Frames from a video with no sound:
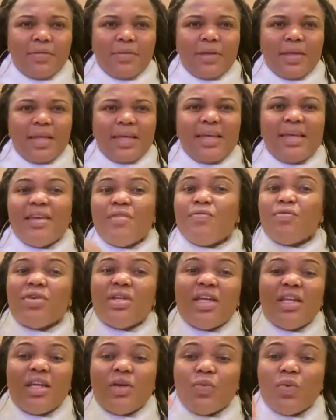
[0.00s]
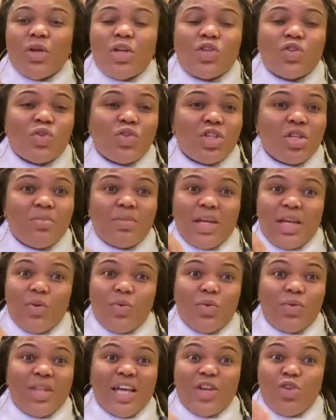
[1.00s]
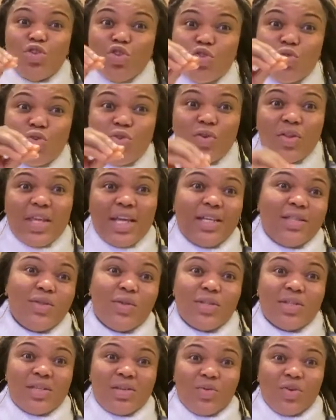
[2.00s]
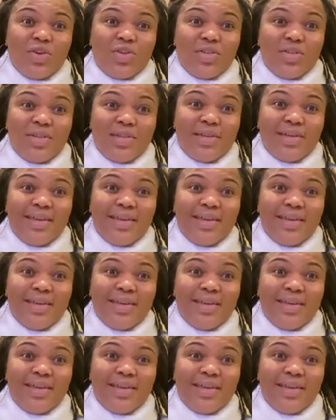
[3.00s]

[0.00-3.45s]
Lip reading: Even in a relationship that you know that is not serious.